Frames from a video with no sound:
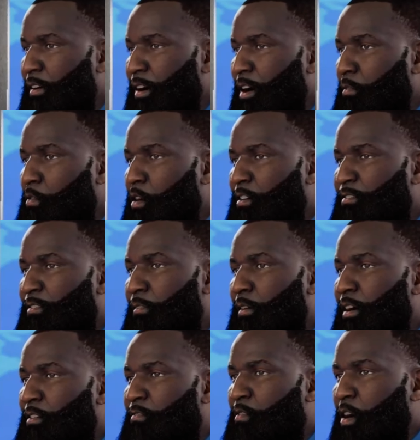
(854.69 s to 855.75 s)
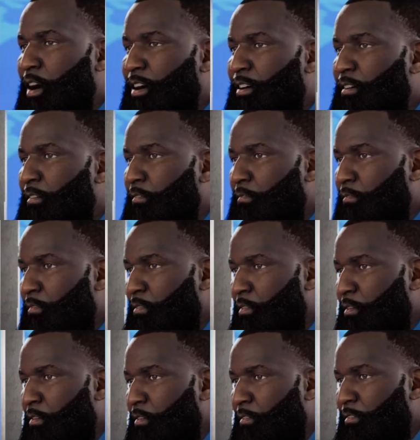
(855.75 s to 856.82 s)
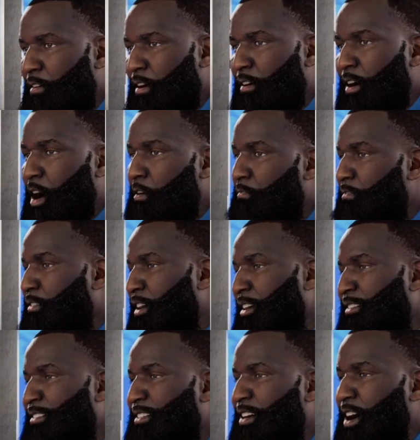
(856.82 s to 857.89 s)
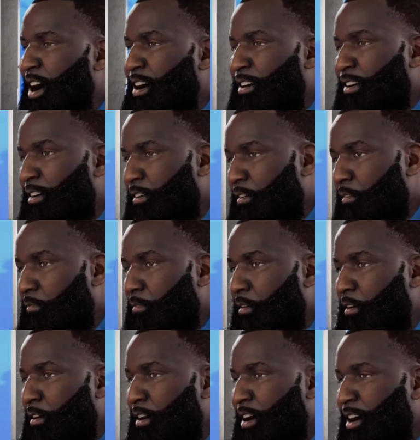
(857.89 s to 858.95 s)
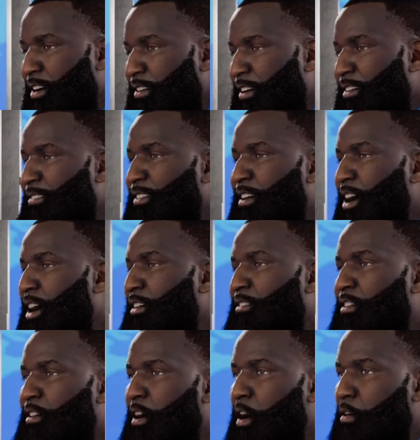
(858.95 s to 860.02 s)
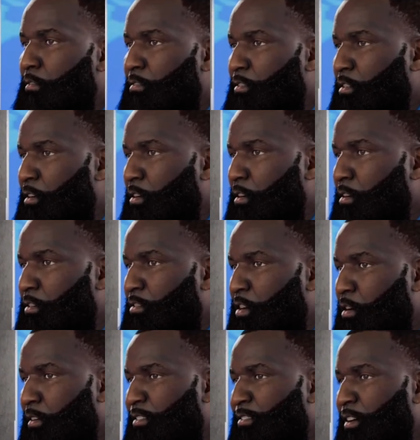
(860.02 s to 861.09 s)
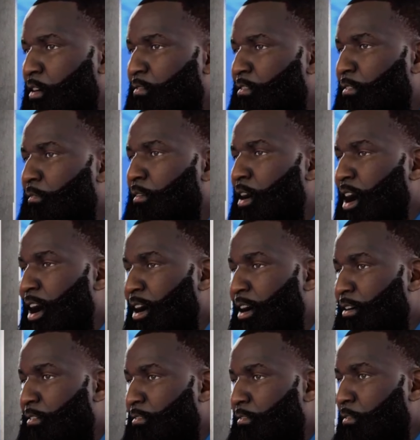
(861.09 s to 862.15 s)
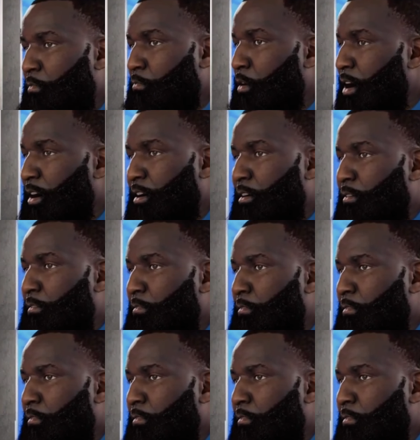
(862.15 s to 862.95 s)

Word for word: He wants to be traded. The coach doesn't like him. He doesn't like the coach. So it's no surprise, really.